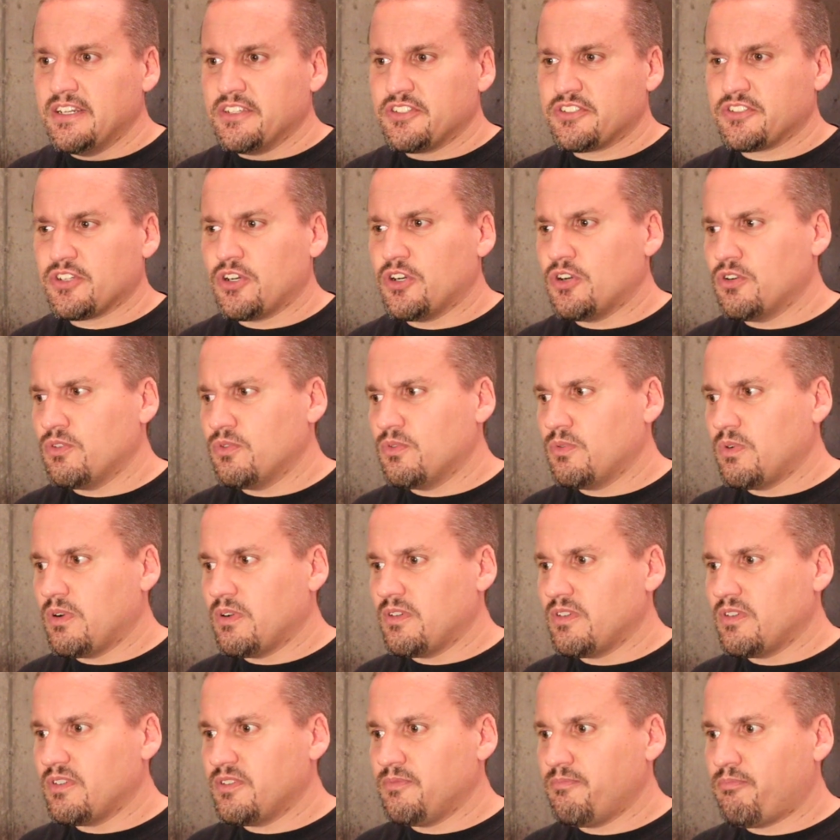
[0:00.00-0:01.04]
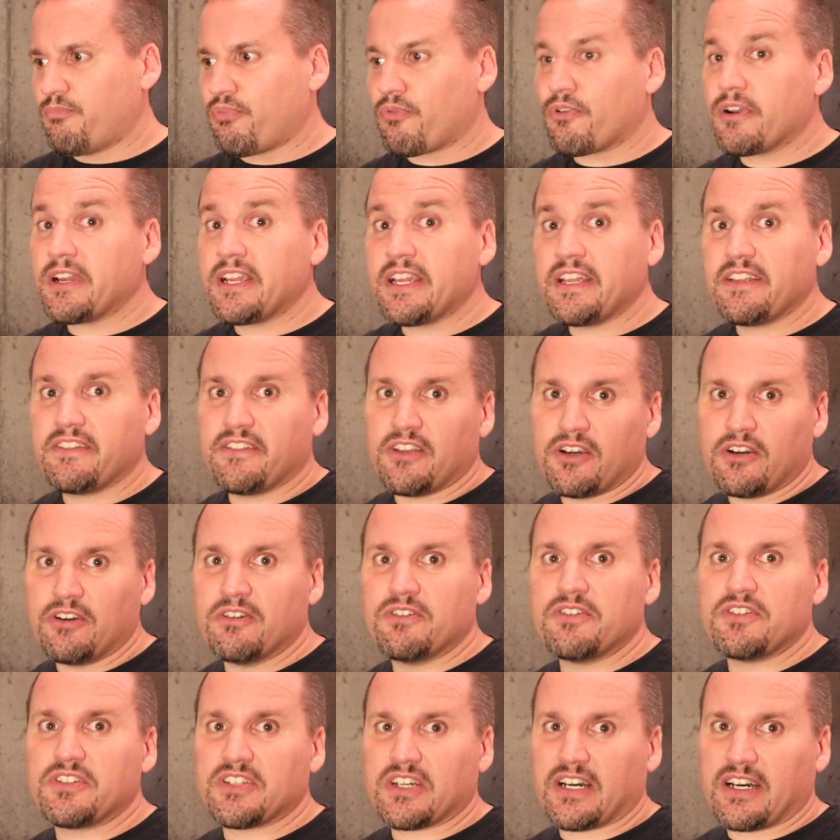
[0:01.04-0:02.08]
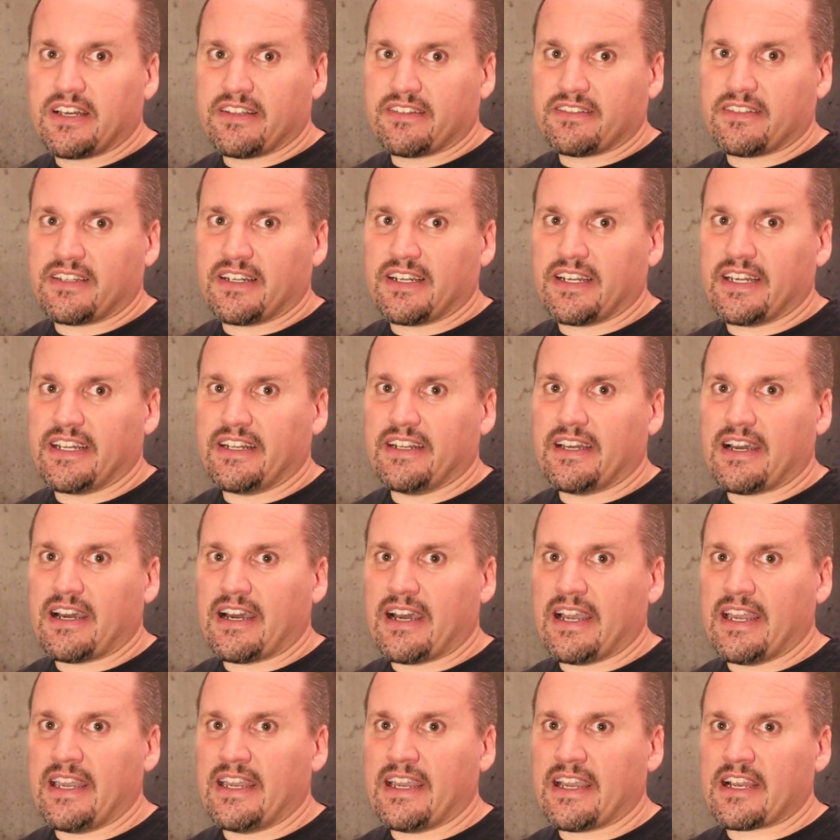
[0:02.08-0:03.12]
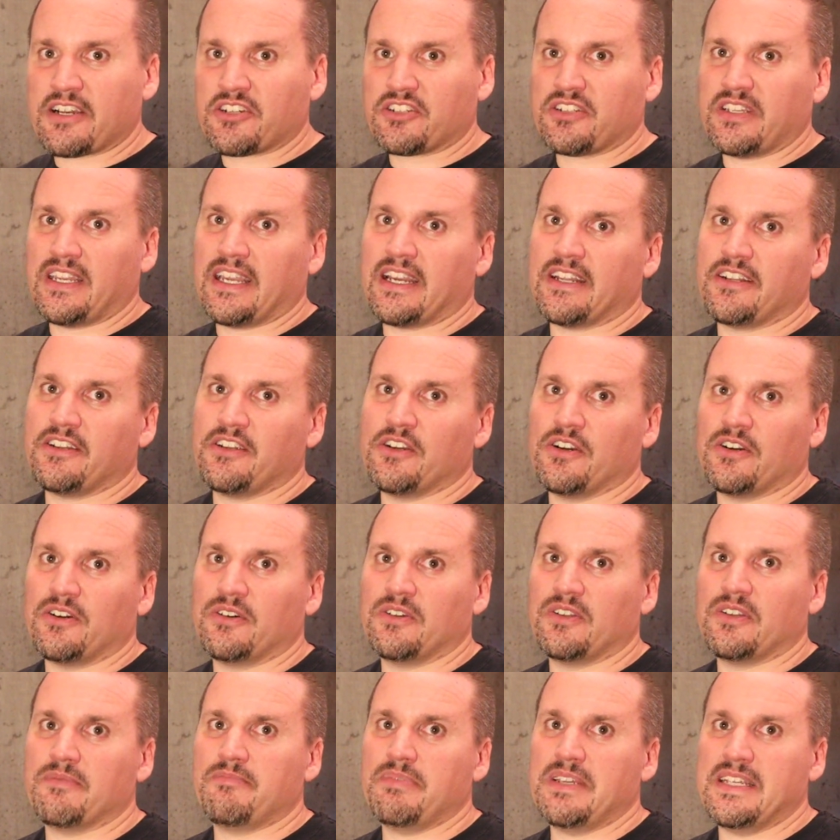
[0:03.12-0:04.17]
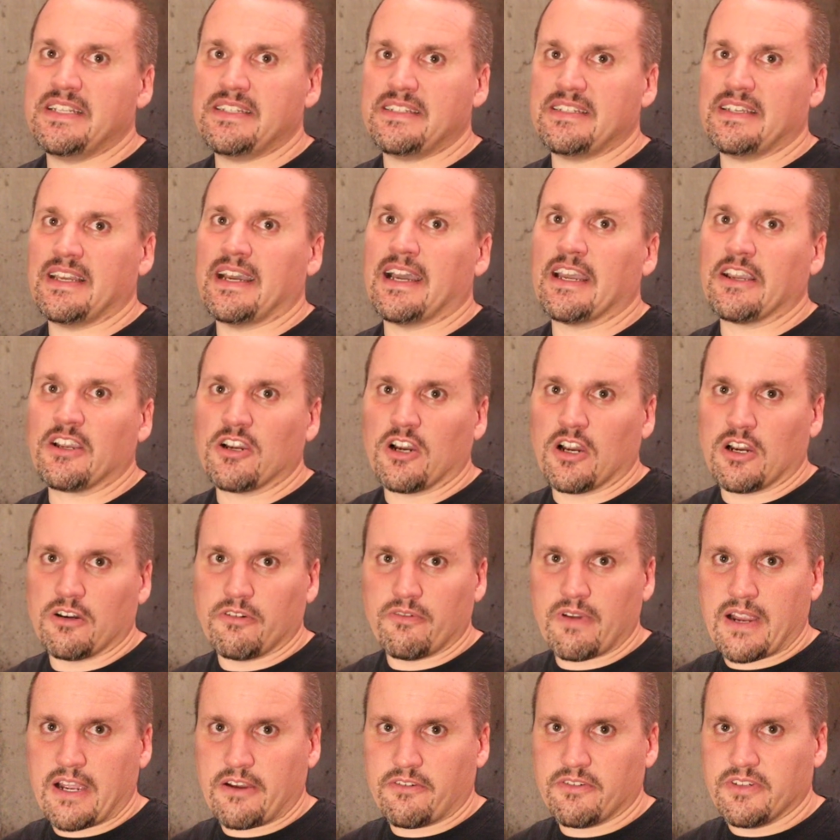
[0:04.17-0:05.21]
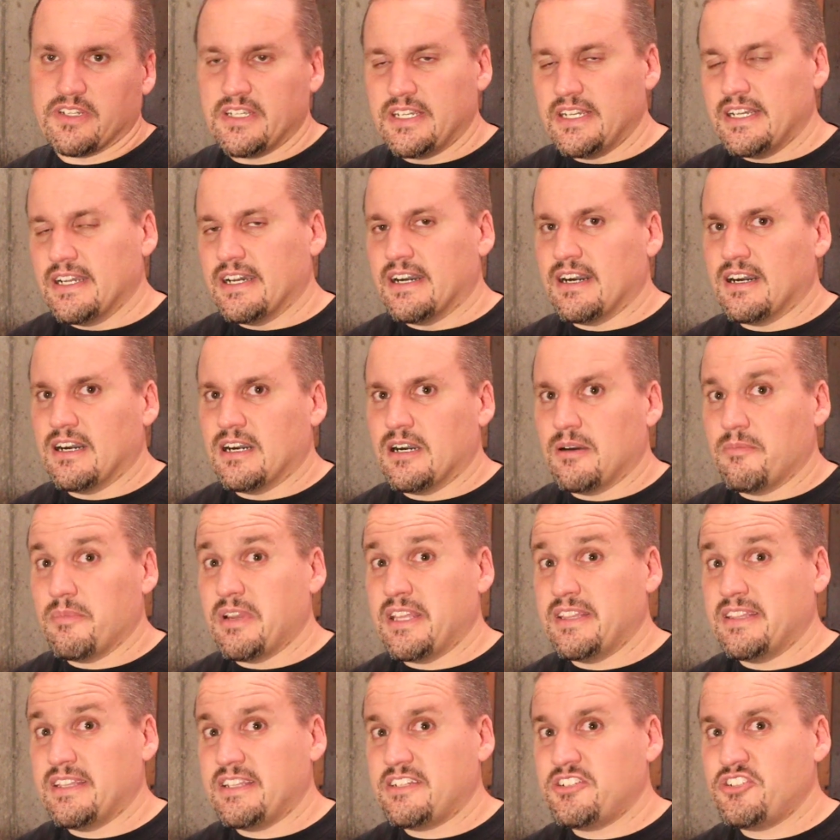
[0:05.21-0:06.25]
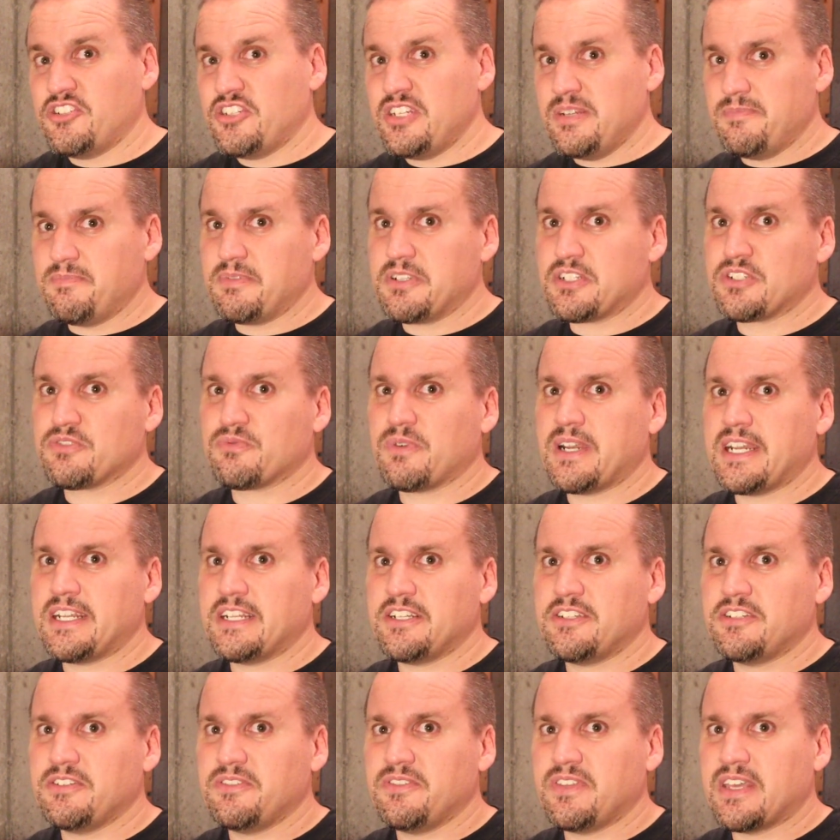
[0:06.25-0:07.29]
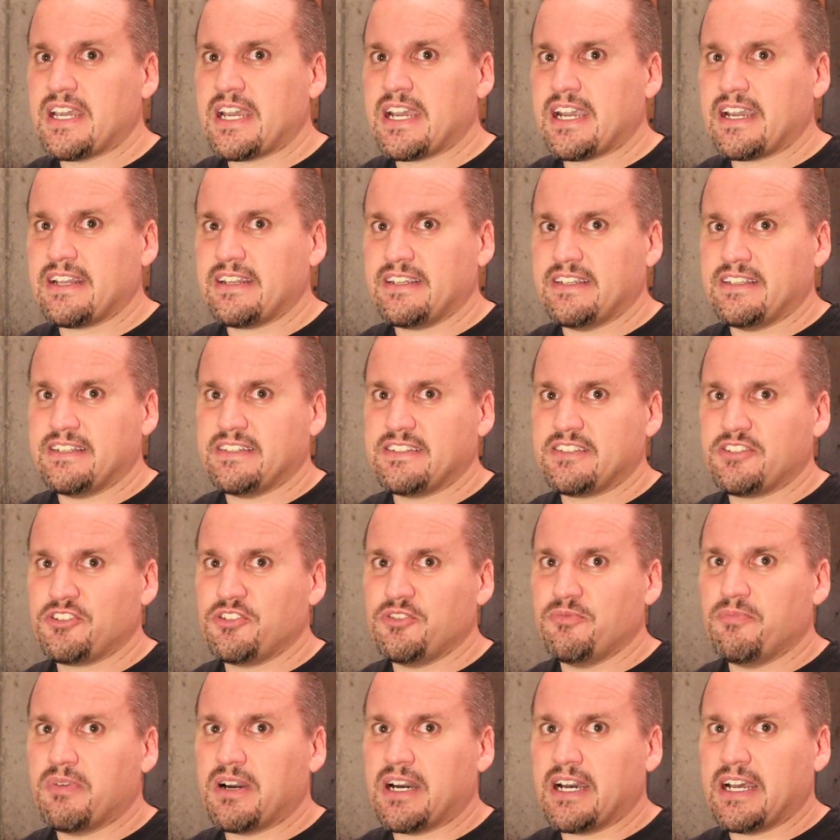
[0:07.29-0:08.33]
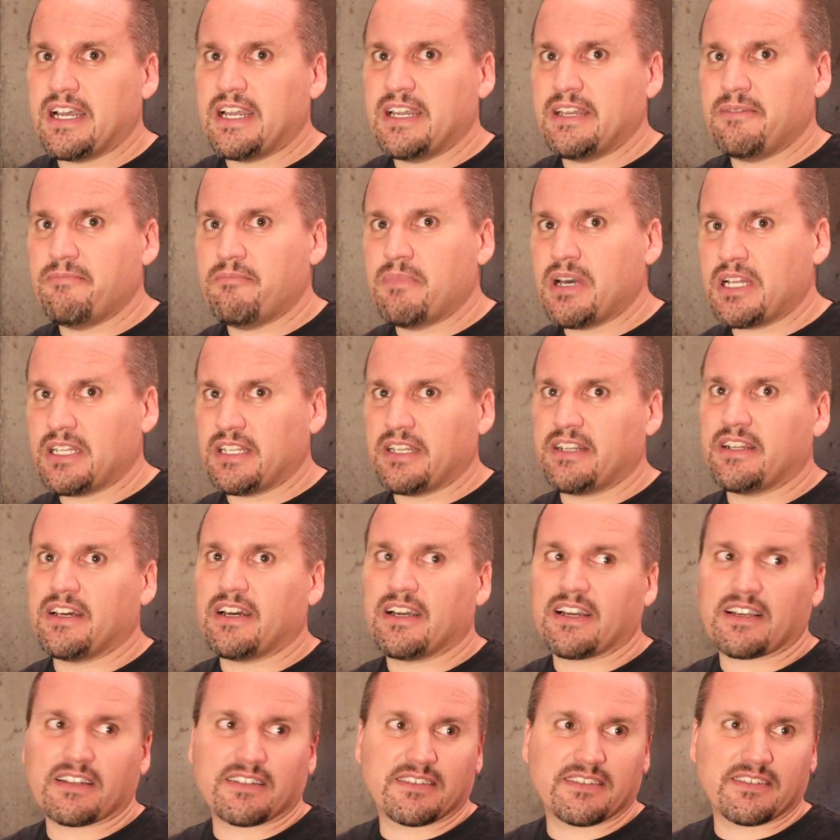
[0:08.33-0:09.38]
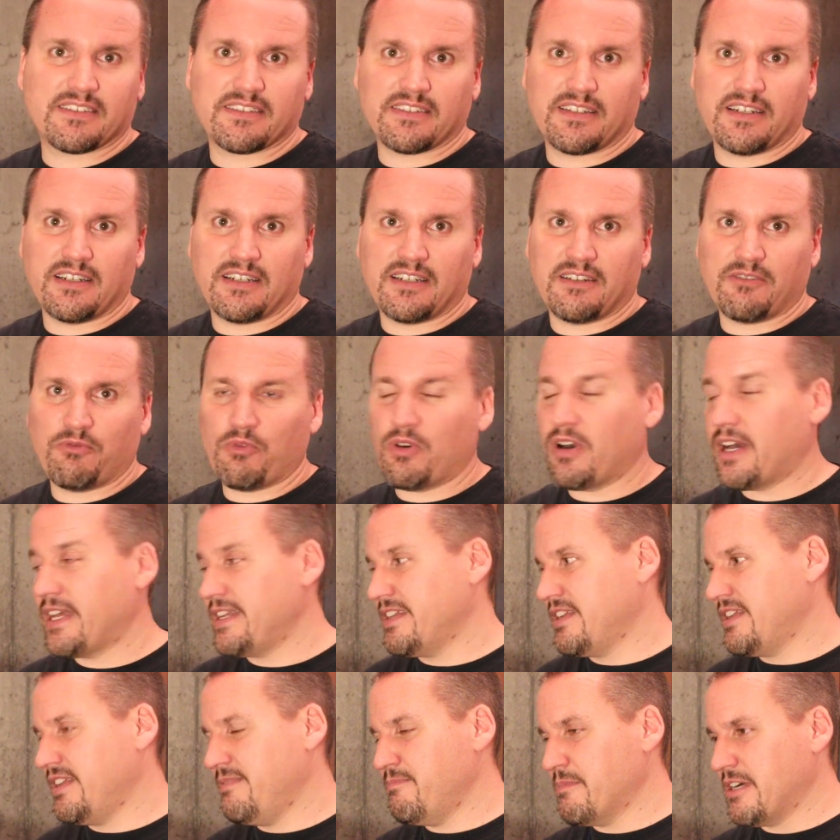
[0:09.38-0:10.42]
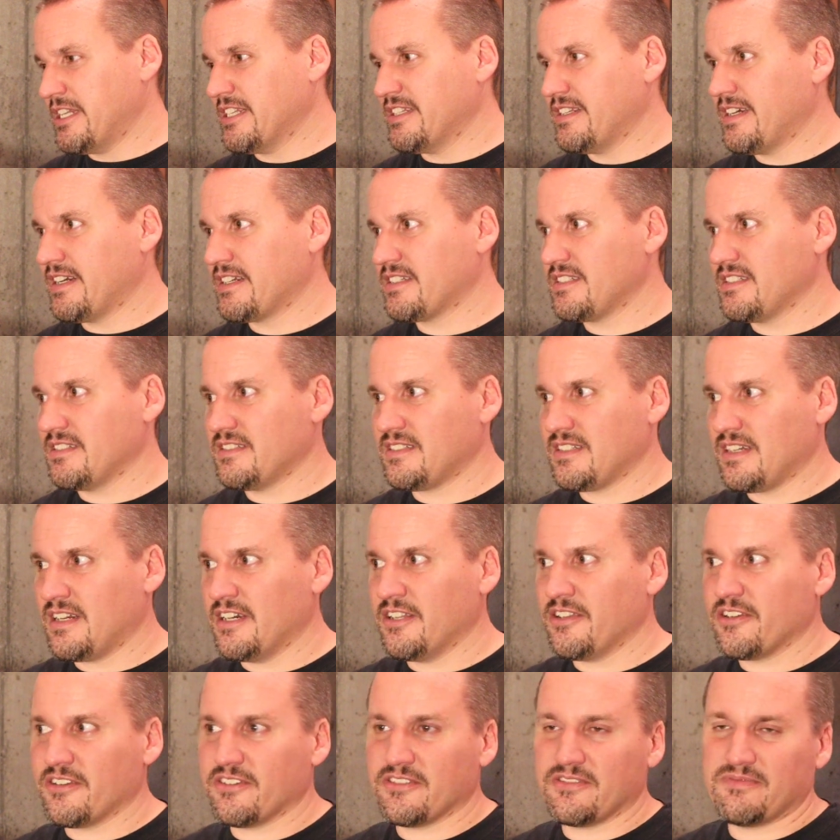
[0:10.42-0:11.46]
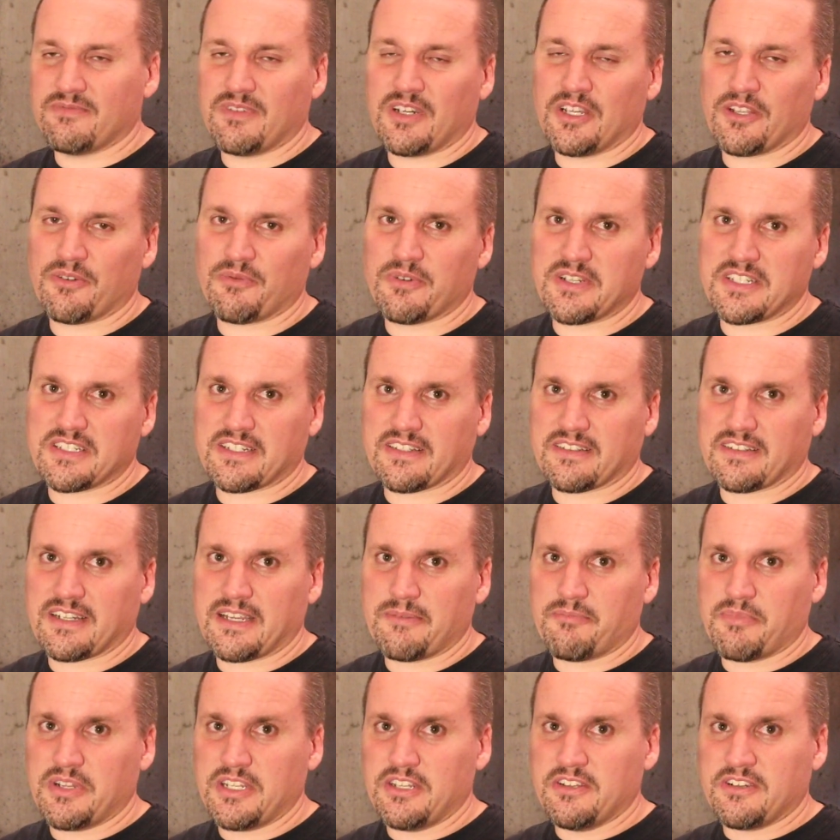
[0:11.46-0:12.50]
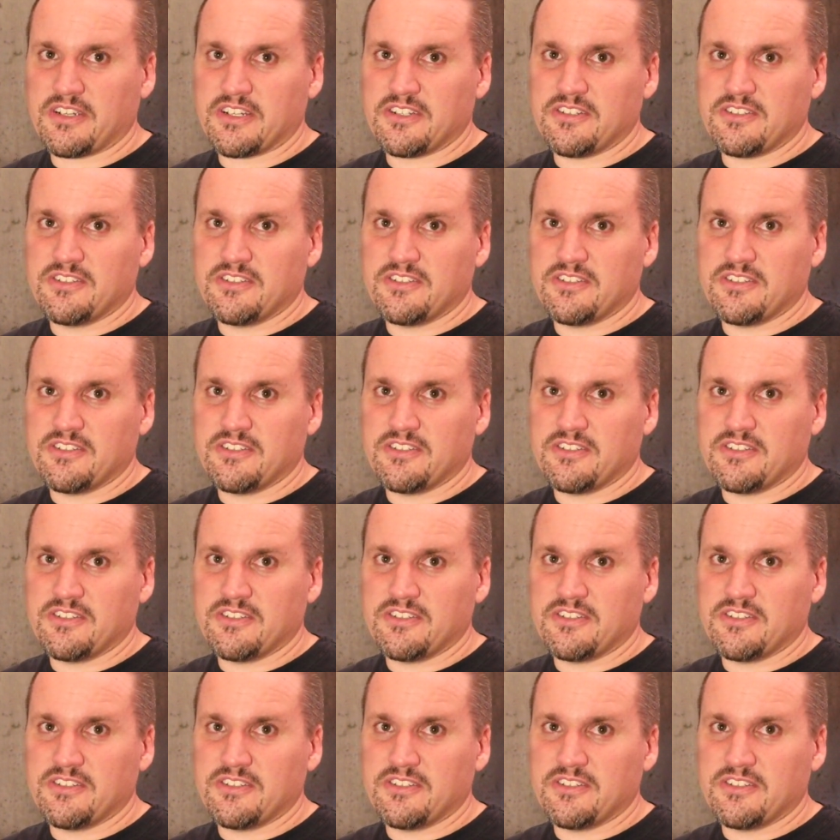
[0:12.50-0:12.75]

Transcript: So bringing those online, I actually had to go the PCI card route. And the cheapest way to do that is to buy Mellanox. Well, I did Mellanox. There's other ones online, but you